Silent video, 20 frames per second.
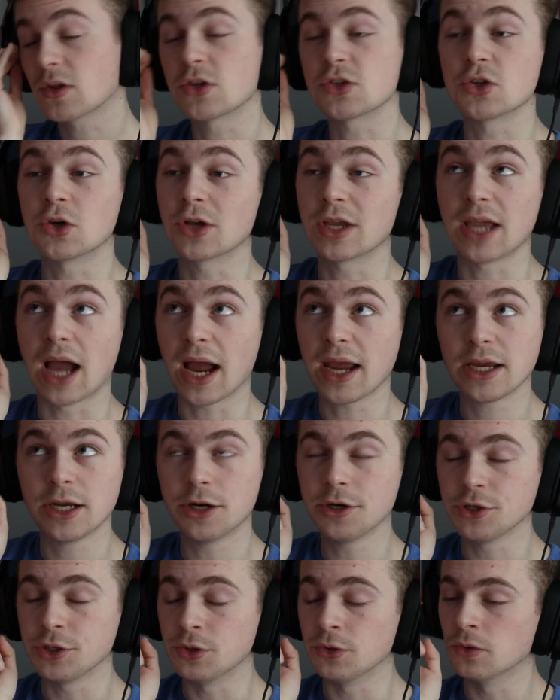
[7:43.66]
Seulgi, I
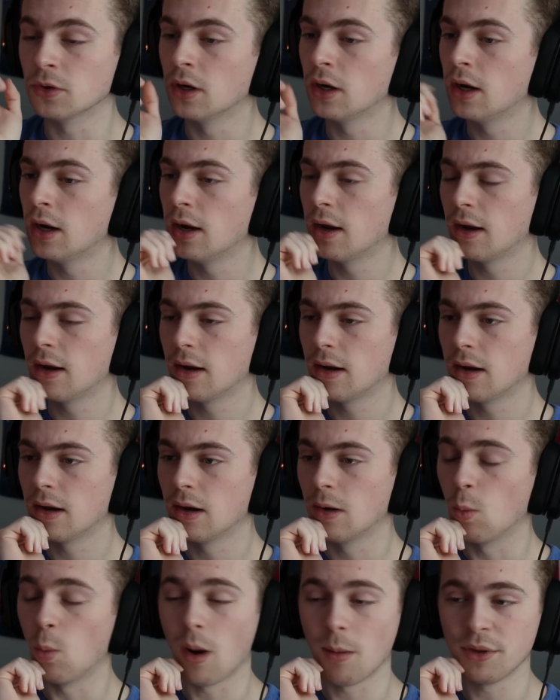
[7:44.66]
hear you,
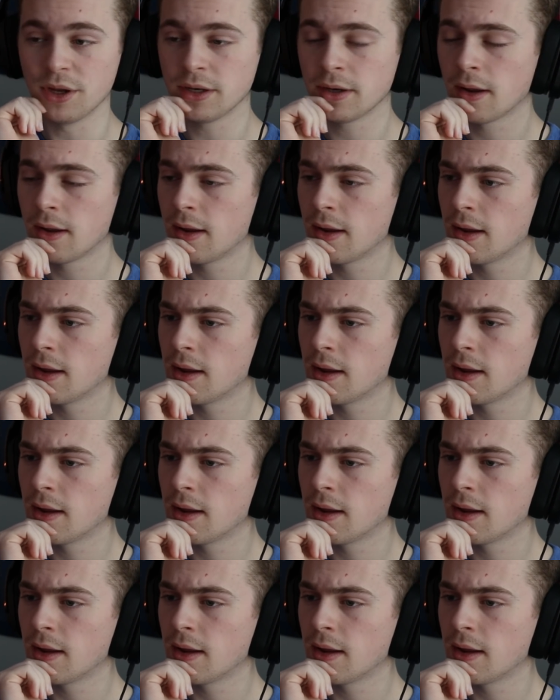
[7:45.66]
woman.